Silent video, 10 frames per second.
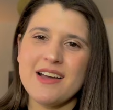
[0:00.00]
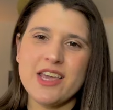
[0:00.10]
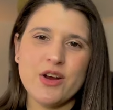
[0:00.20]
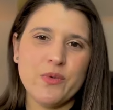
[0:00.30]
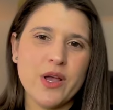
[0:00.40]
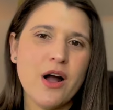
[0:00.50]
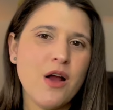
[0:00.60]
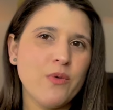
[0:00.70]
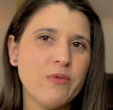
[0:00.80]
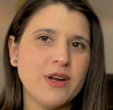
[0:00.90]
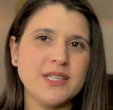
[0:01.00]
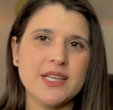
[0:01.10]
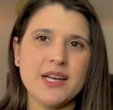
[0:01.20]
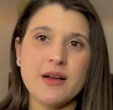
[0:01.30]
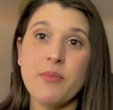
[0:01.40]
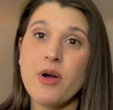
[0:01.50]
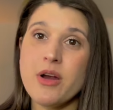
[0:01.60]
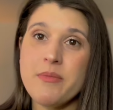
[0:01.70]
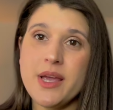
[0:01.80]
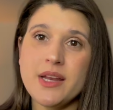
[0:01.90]
here we are, we rented an
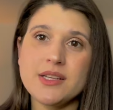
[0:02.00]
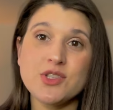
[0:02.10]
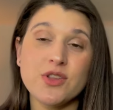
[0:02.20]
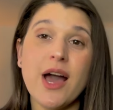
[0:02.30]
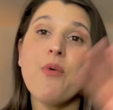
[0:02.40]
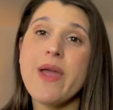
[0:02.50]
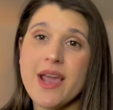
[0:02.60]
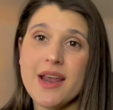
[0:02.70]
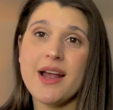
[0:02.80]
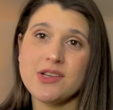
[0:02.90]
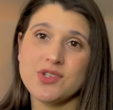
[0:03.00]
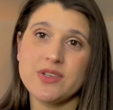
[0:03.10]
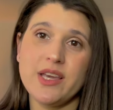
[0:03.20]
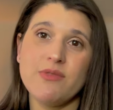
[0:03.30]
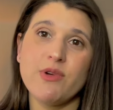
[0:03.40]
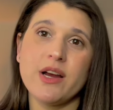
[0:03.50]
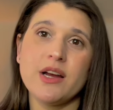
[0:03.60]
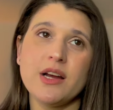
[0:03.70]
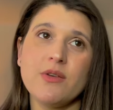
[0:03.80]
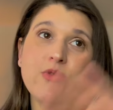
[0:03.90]
apartment. So that weekend actually
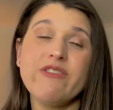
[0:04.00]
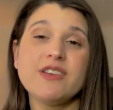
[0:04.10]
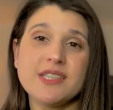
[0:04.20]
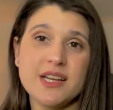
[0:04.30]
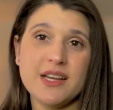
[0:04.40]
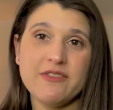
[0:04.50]
where we visited